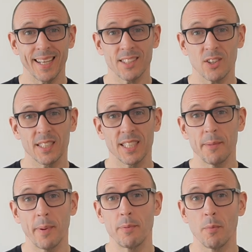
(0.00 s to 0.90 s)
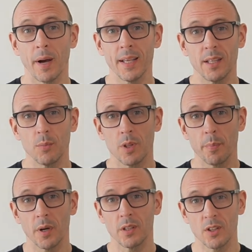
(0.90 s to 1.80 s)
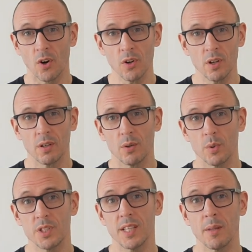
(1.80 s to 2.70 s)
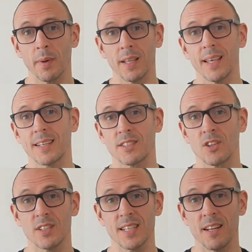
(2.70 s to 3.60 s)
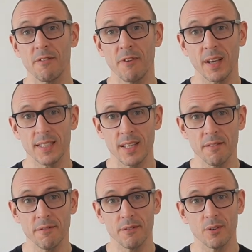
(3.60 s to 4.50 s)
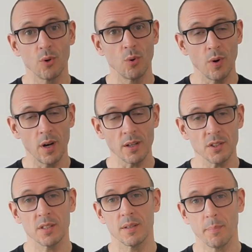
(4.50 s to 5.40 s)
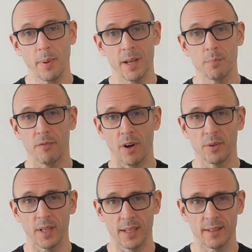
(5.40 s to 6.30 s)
I see people make with the bird dog, which either make the exercise ineffective or worse, pain-provoking.